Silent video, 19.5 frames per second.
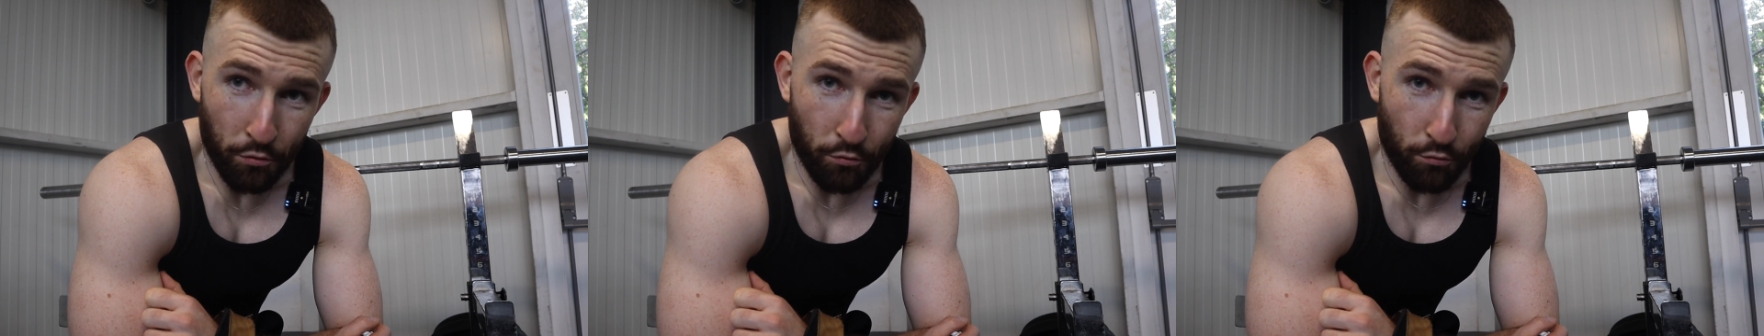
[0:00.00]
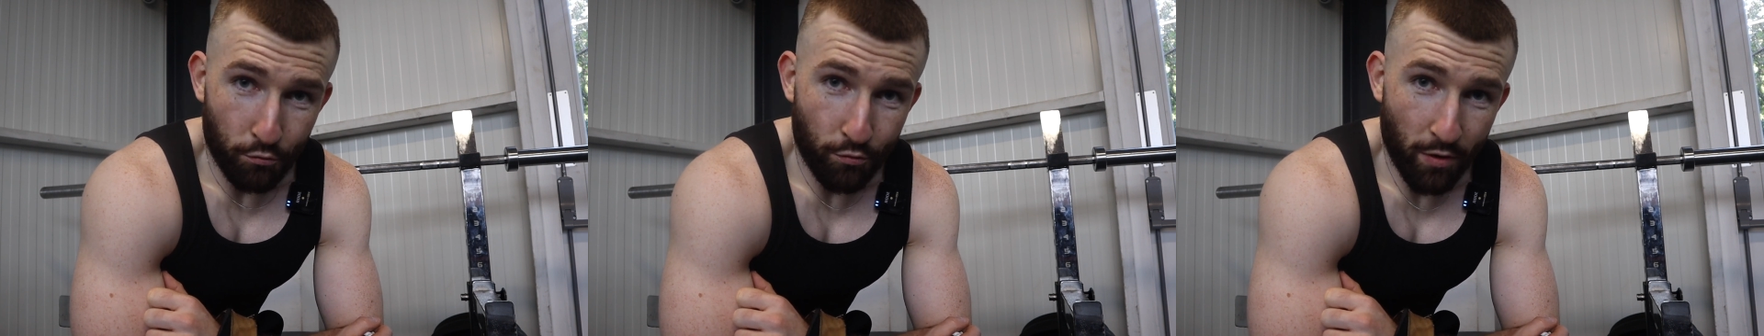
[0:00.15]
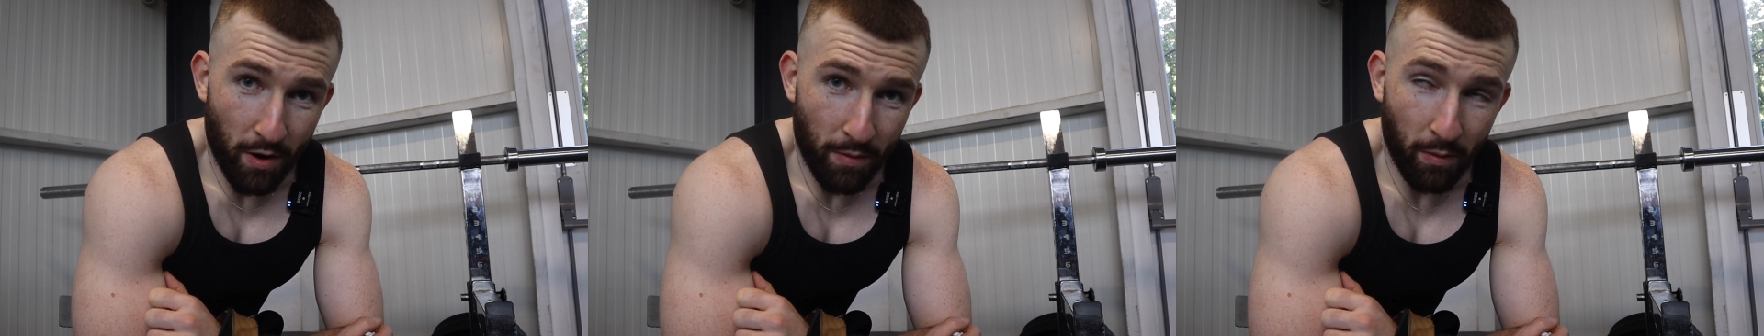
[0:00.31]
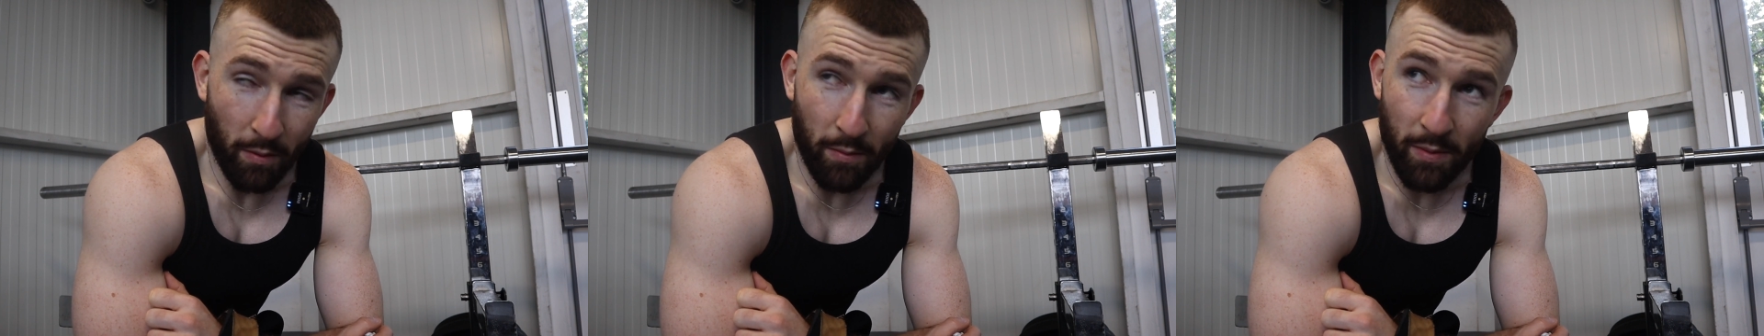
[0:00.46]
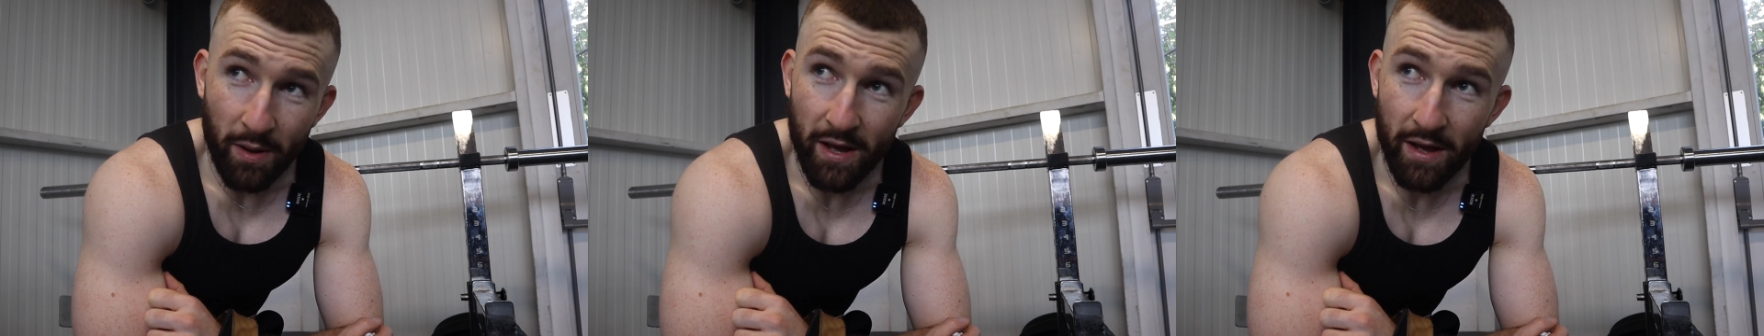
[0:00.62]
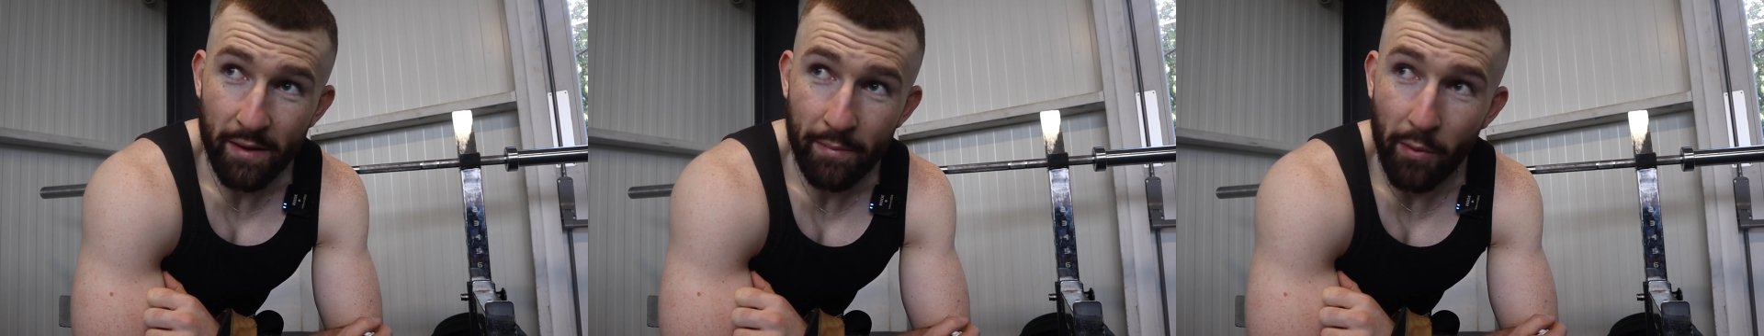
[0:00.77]
and rip them,
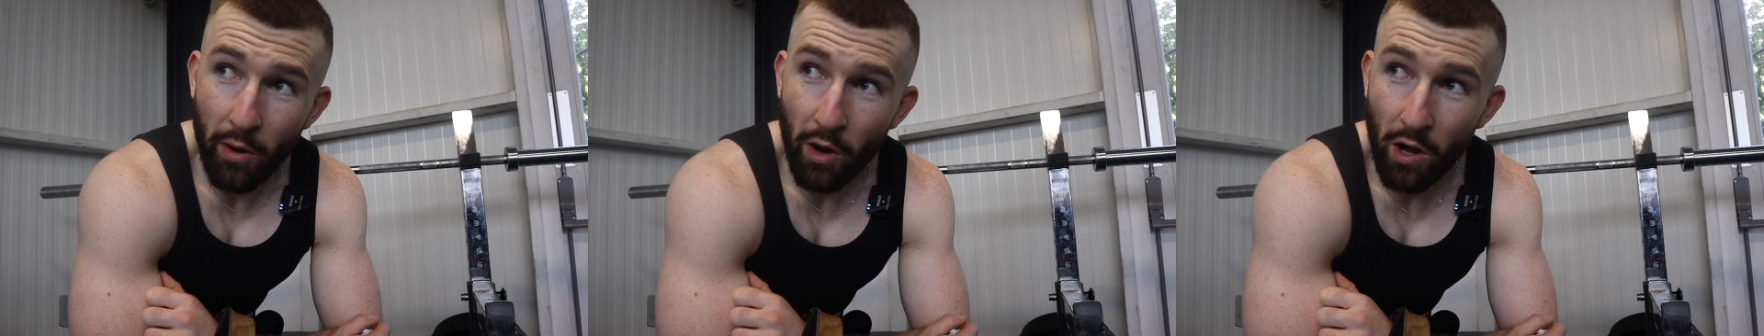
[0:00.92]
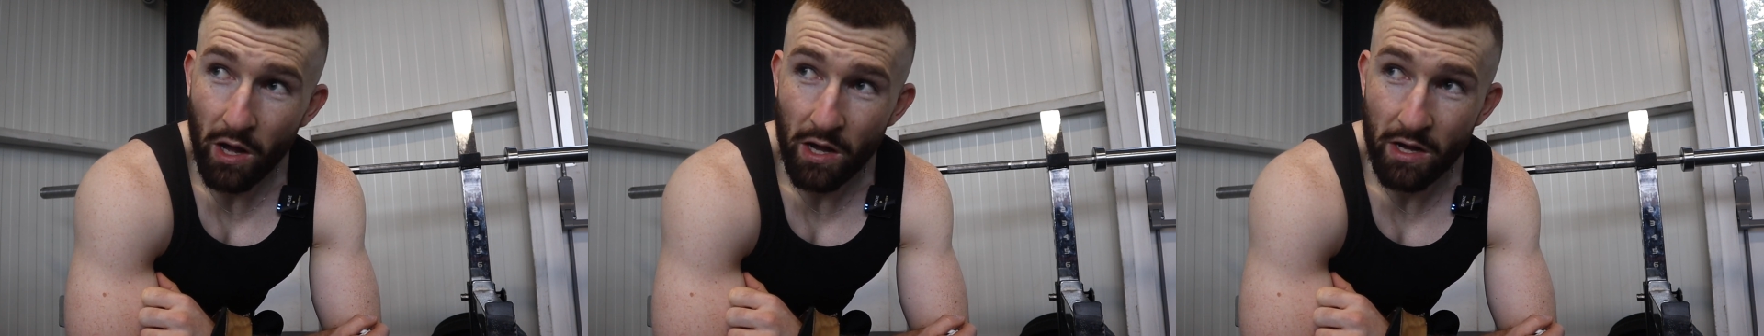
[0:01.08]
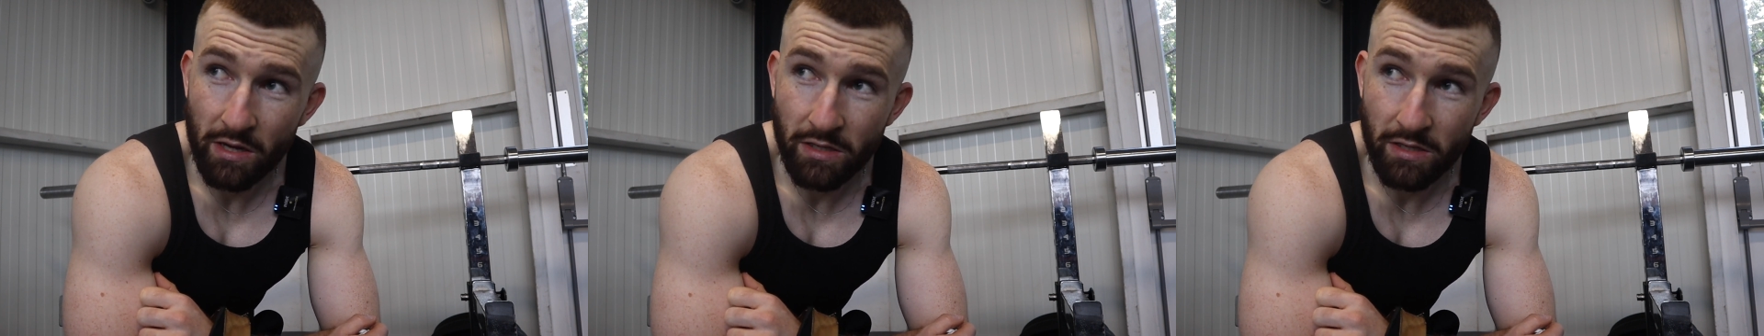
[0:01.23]
but